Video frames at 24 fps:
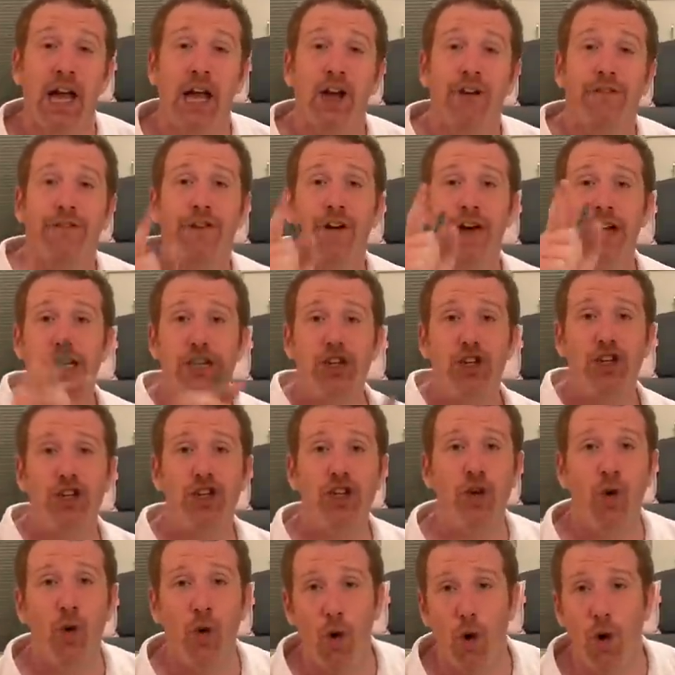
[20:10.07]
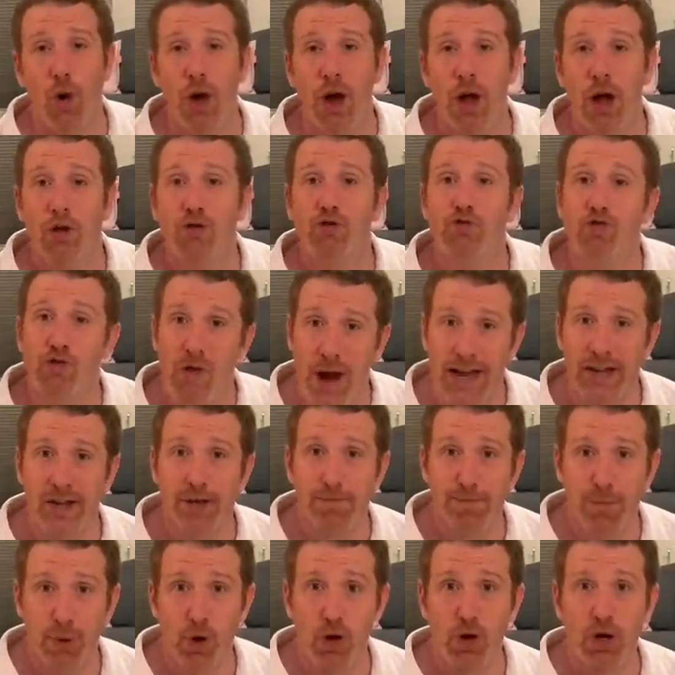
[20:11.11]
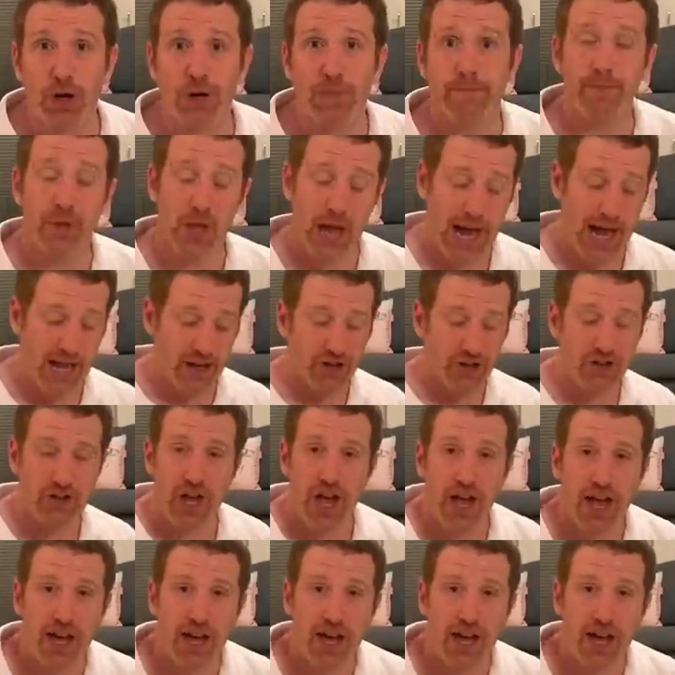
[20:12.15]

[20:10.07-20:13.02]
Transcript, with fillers: Find your red book and a